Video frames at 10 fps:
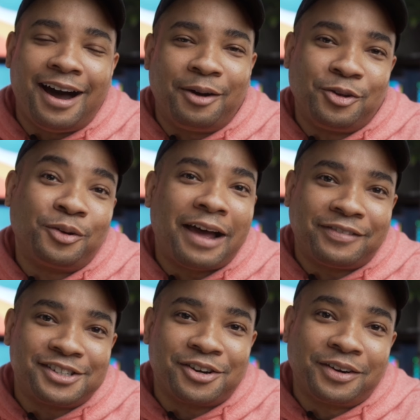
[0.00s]
you'll have
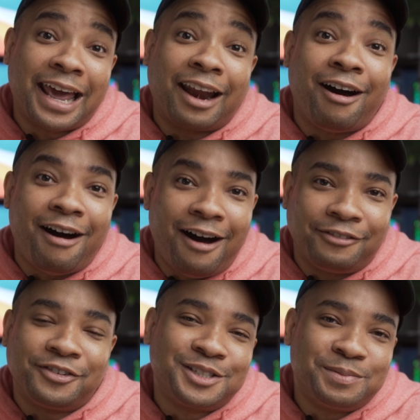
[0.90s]
to turn that
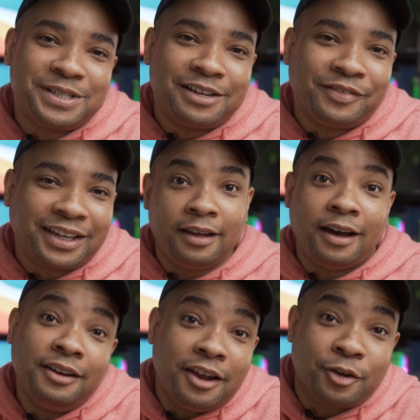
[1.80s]
off specifically.
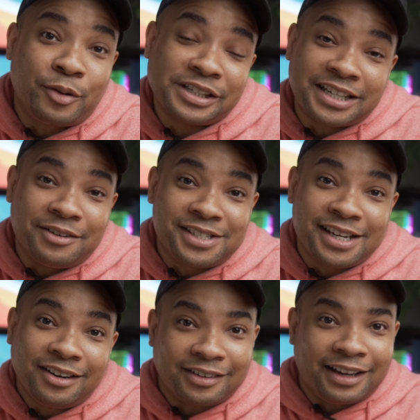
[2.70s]
Another question I've
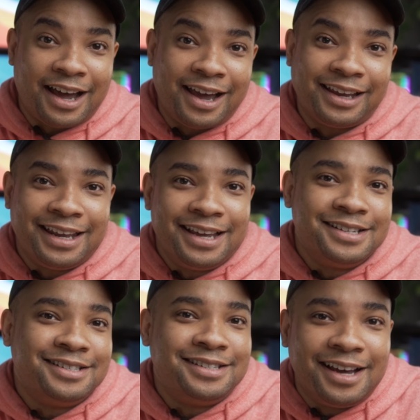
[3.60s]
seen online
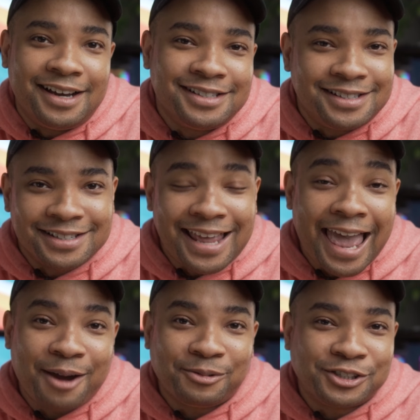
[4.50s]
is, does this
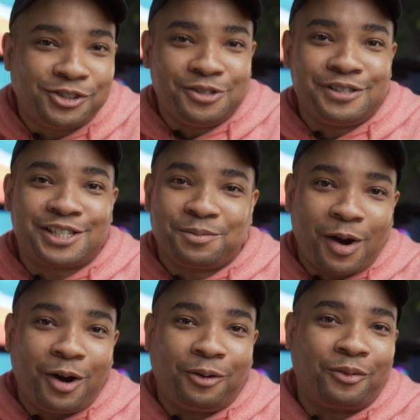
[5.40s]
camera shoot
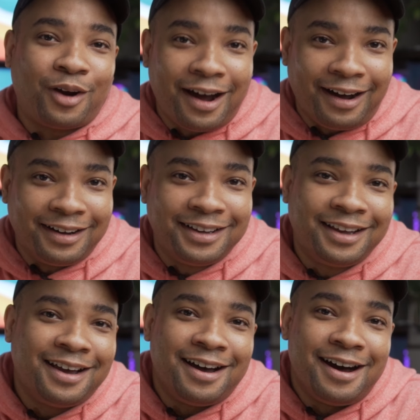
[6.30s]
small RAW?
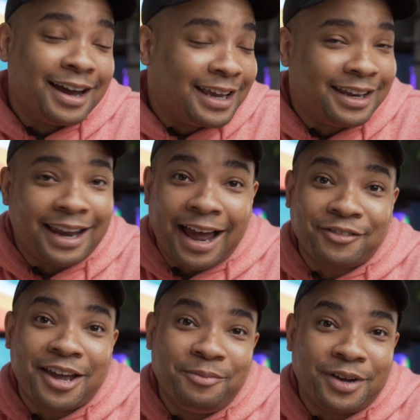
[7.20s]
Again, I've
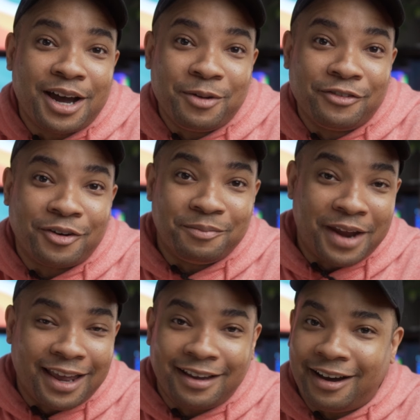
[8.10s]
coming from
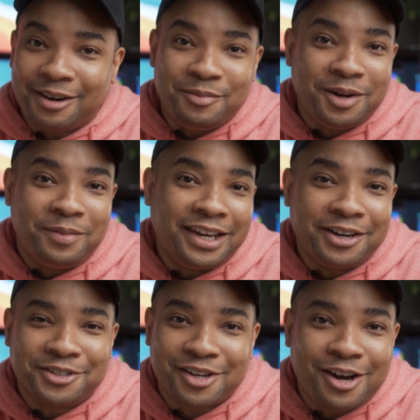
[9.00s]
Nikon many
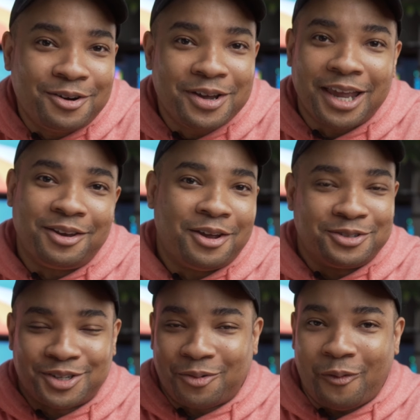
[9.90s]
years ago, and there
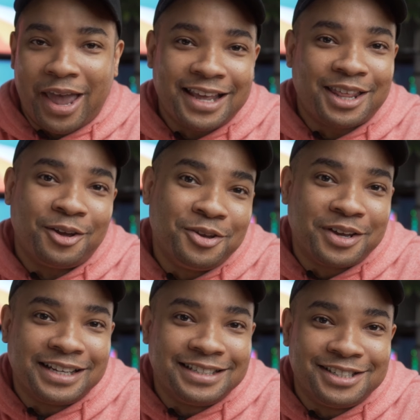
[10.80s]
was a way that you
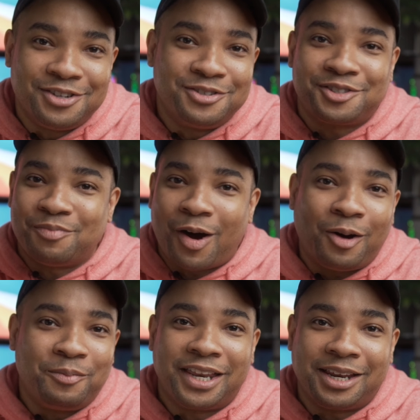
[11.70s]
can use
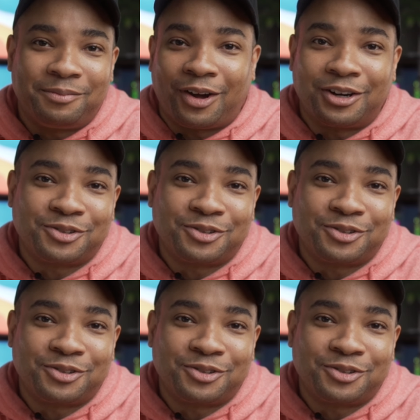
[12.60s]
small, medium, large